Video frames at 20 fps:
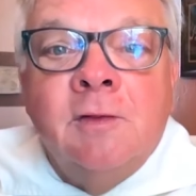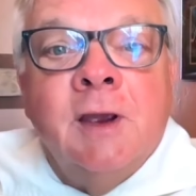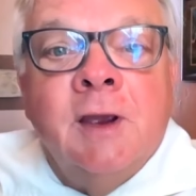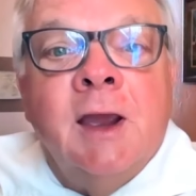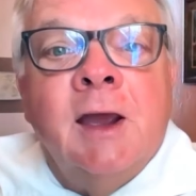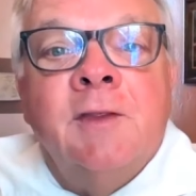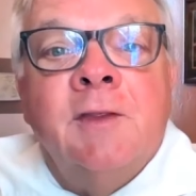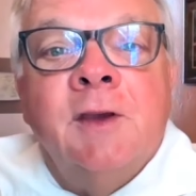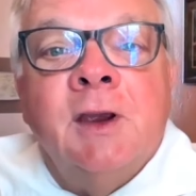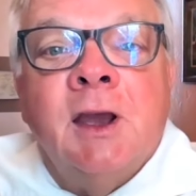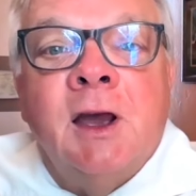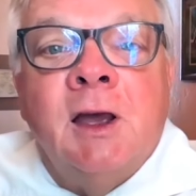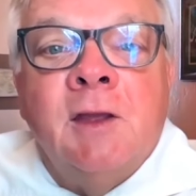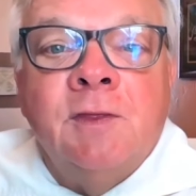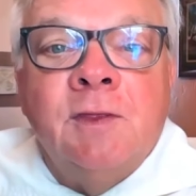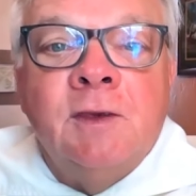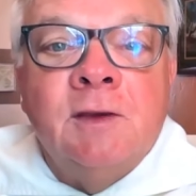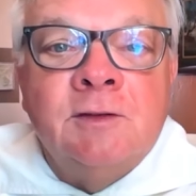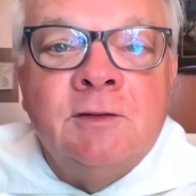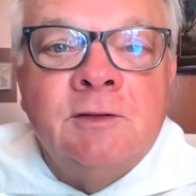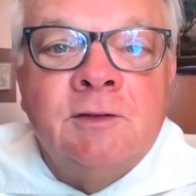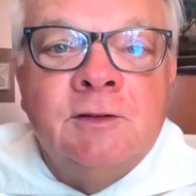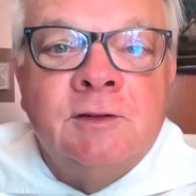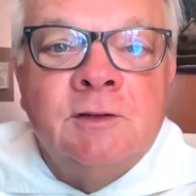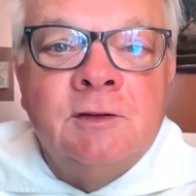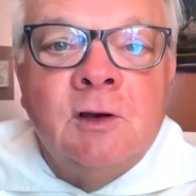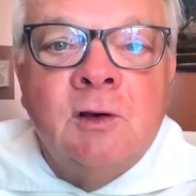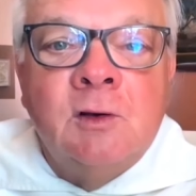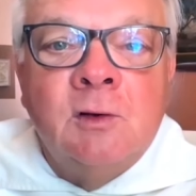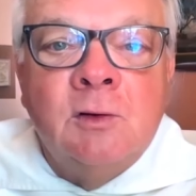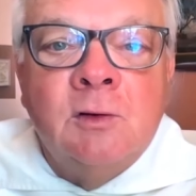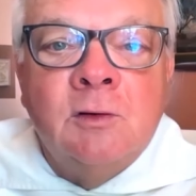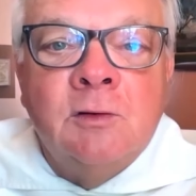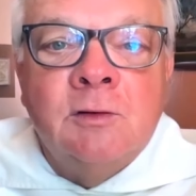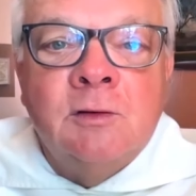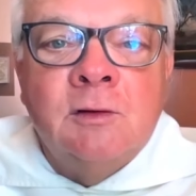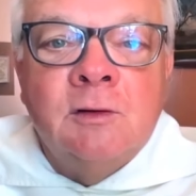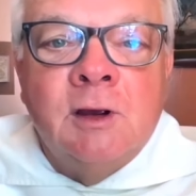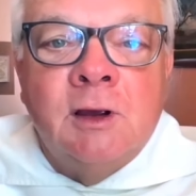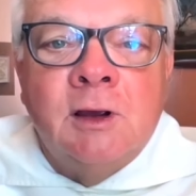guy that got this
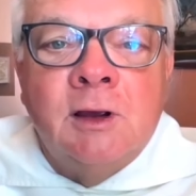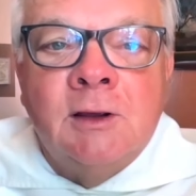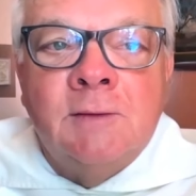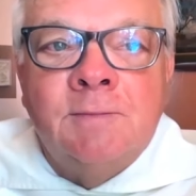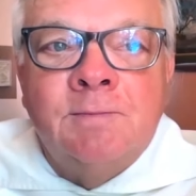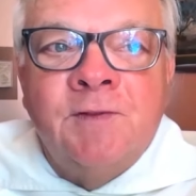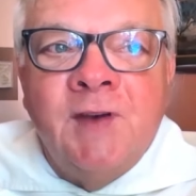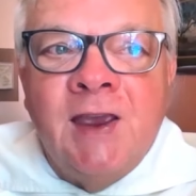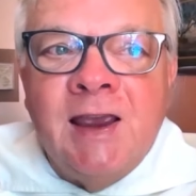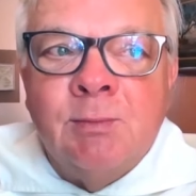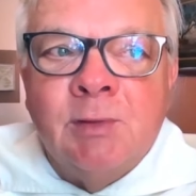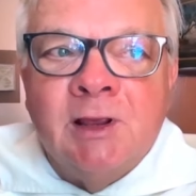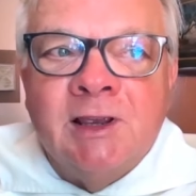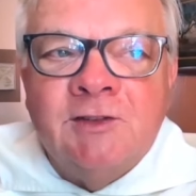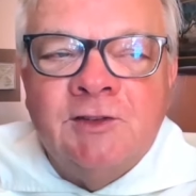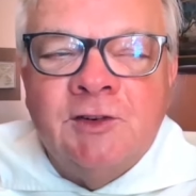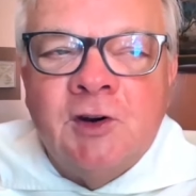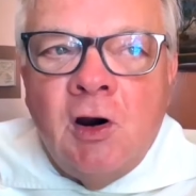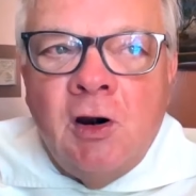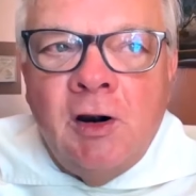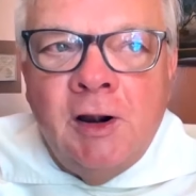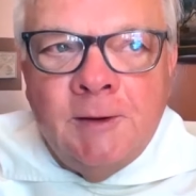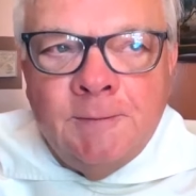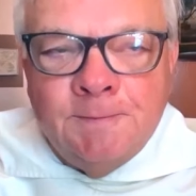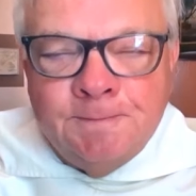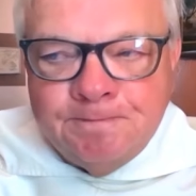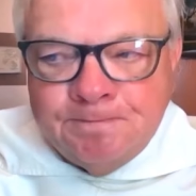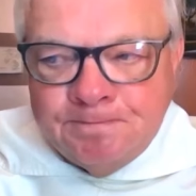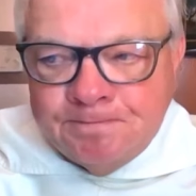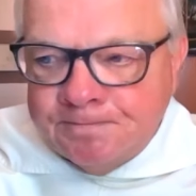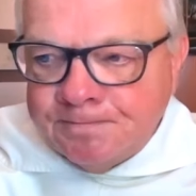whole family started.